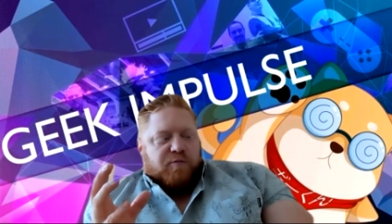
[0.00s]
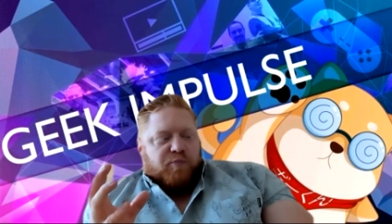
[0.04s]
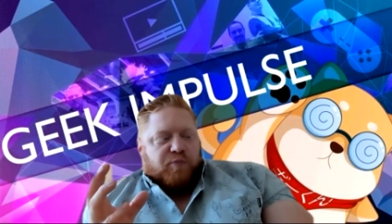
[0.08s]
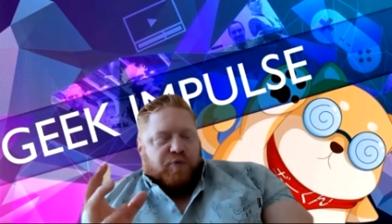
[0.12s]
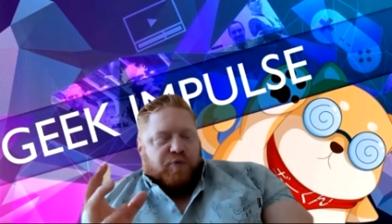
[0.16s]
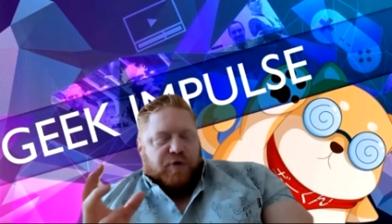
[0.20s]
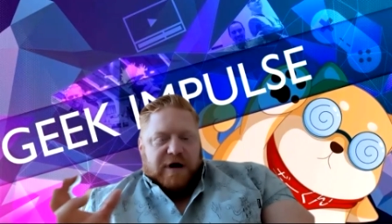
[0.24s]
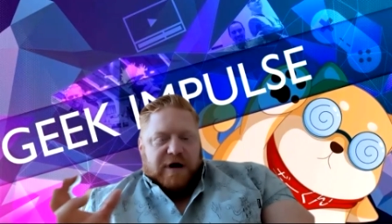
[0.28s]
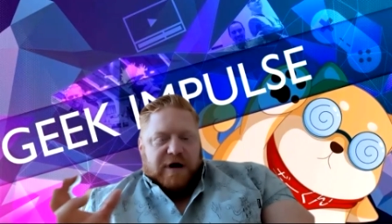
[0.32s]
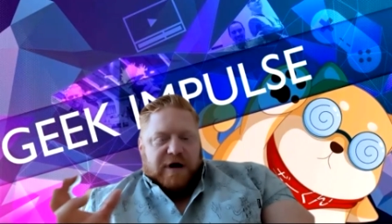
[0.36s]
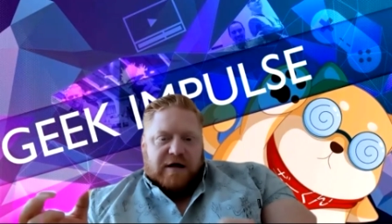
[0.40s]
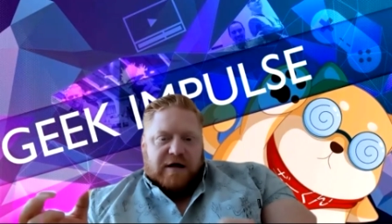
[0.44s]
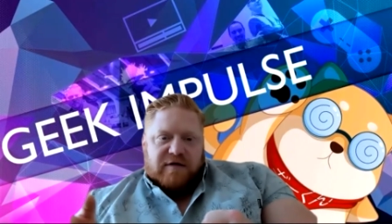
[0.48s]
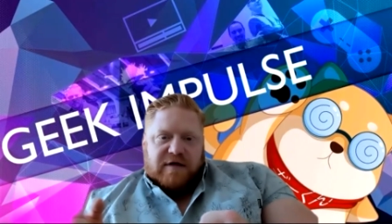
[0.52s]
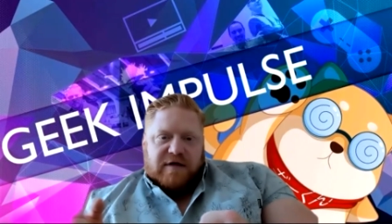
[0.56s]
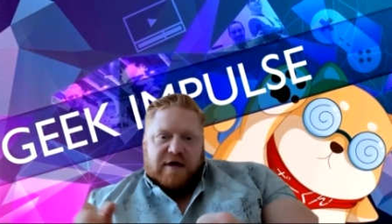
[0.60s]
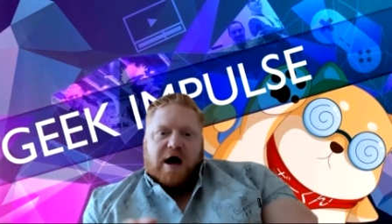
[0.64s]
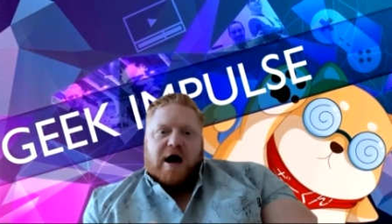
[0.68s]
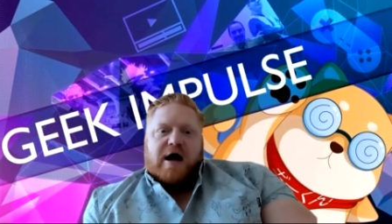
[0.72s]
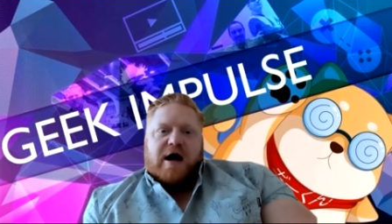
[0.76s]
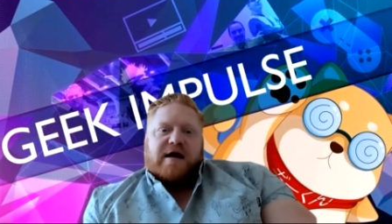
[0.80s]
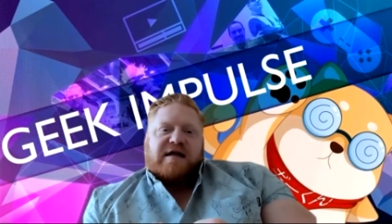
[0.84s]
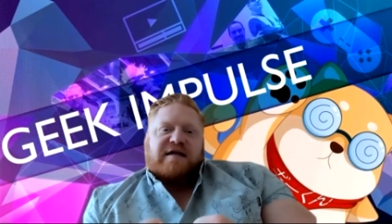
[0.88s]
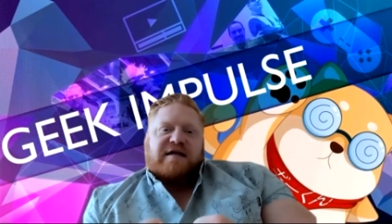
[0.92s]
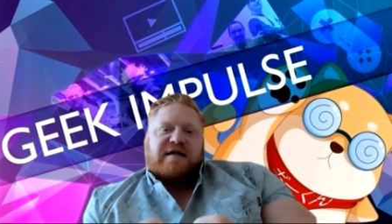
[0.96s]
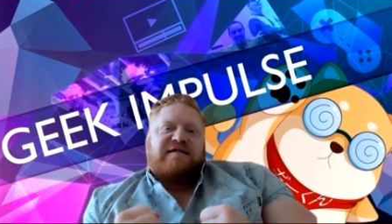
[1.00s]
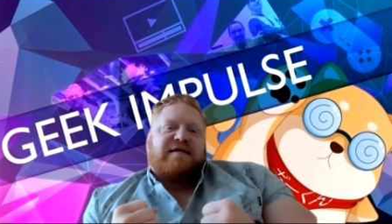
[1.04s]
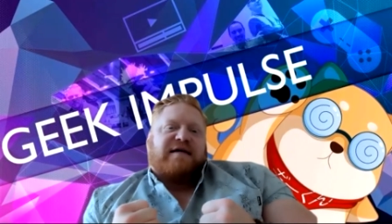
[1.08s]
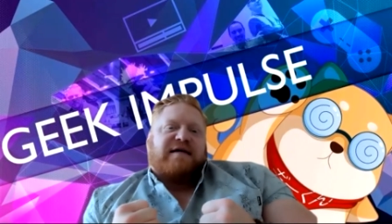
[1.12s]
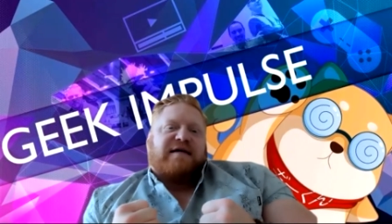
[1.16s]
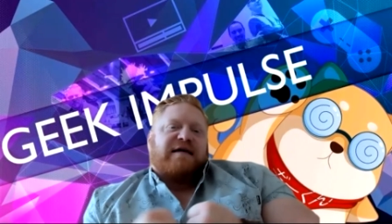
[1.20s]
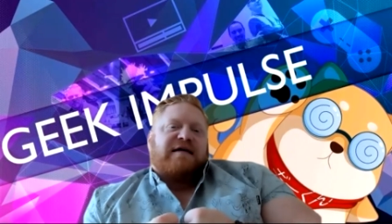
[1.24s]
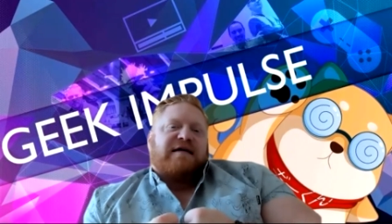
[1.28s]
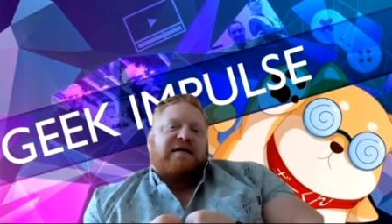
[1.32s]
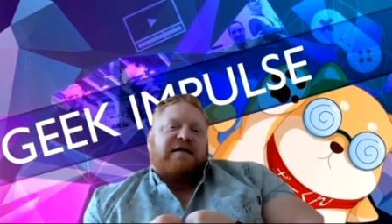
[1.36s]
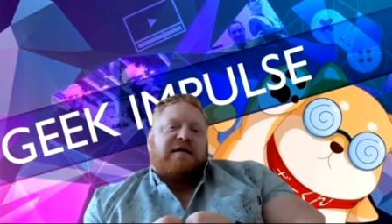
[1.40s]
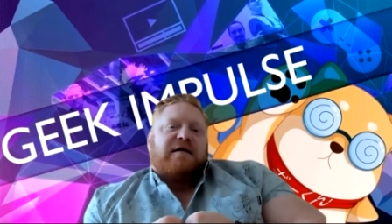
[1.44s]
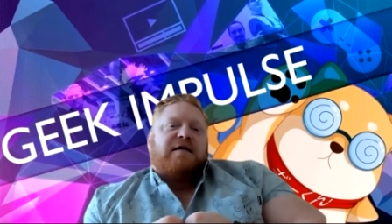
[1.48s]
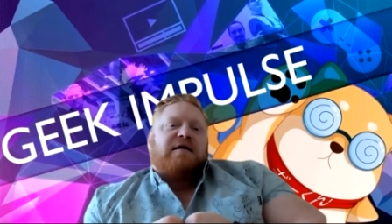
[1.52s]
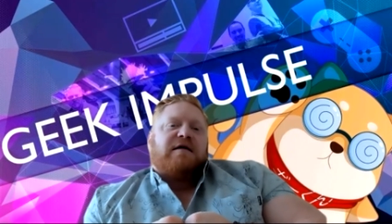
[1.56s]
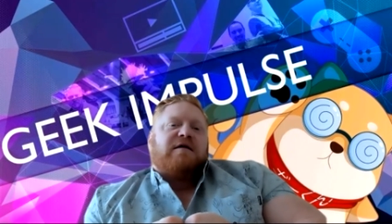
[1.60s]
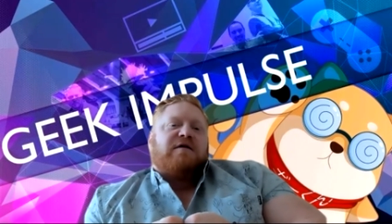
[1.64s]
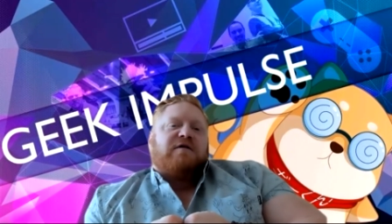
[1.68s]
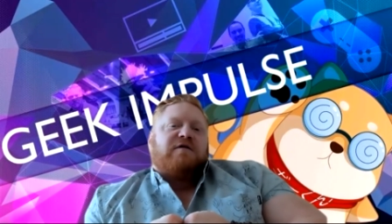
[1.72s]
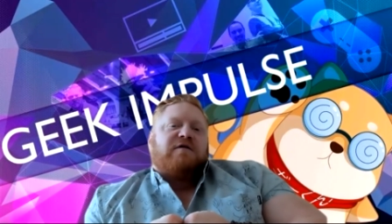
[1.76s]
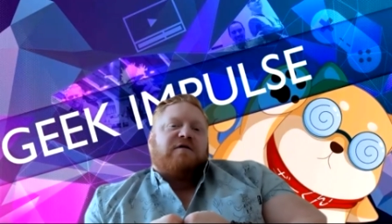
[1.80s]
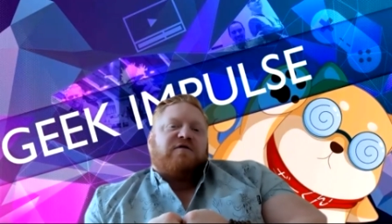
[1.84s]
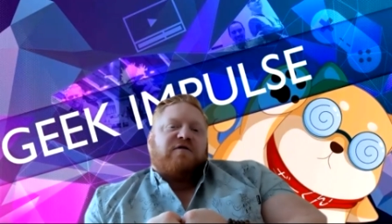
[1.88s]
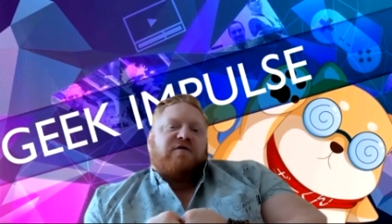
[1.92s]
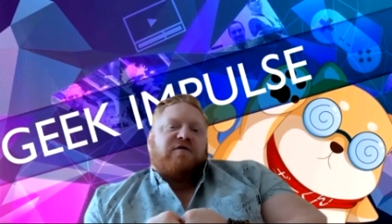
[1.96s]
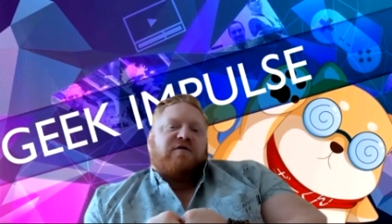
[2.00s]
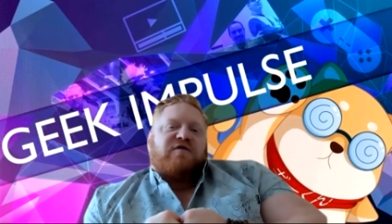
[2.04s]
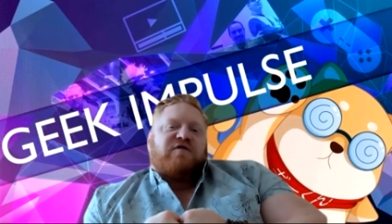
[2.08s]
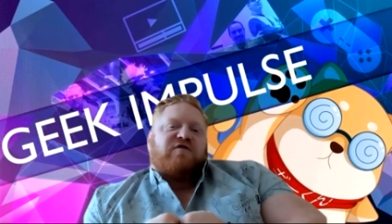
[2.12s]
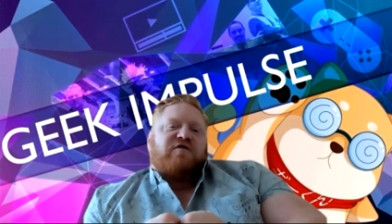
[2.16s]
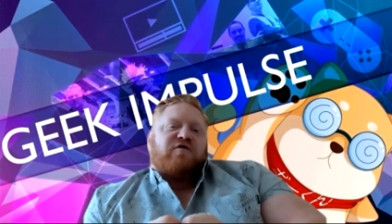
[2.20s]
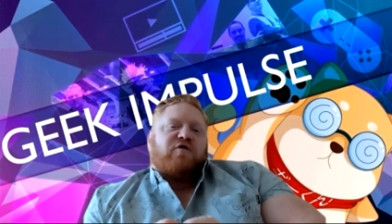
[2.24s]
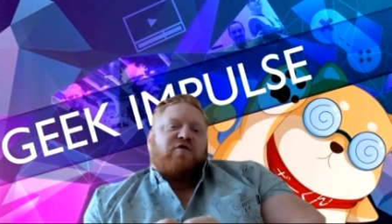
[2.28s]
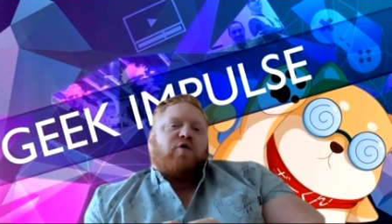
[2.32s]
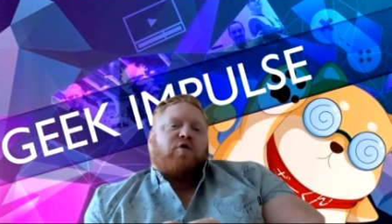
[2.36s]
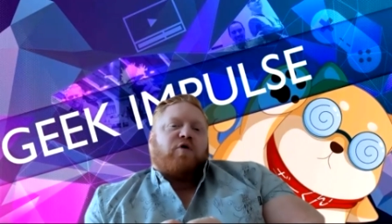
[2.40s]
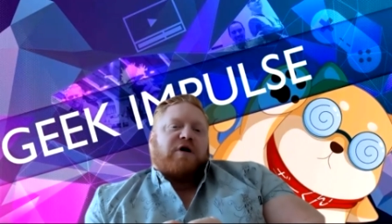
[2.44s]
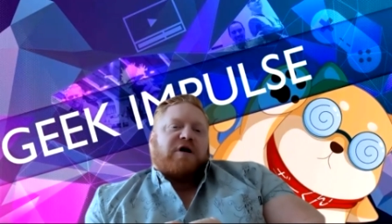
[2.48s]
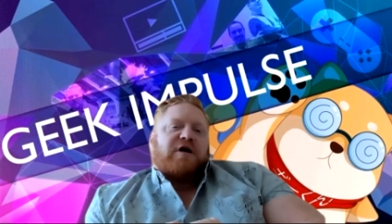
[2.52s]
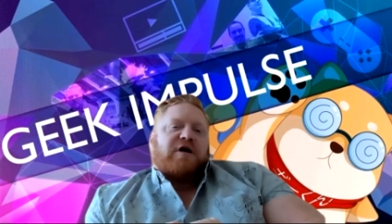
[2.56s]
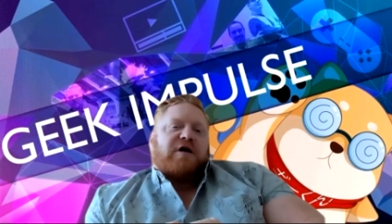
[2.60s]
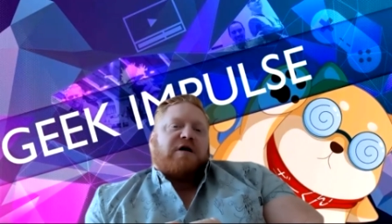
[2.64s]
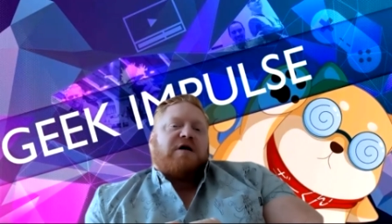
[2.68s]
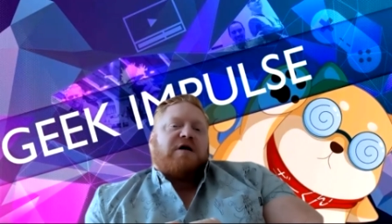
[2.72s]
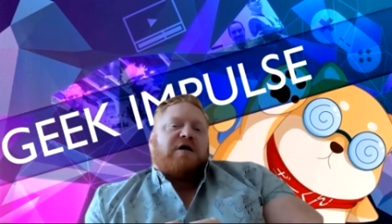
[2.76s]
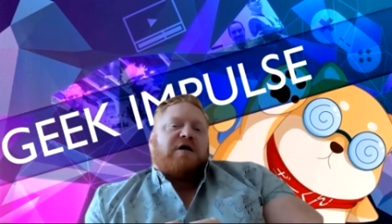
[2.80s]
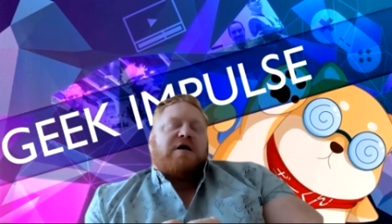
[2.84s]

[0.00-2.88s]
bringing the audience in to the story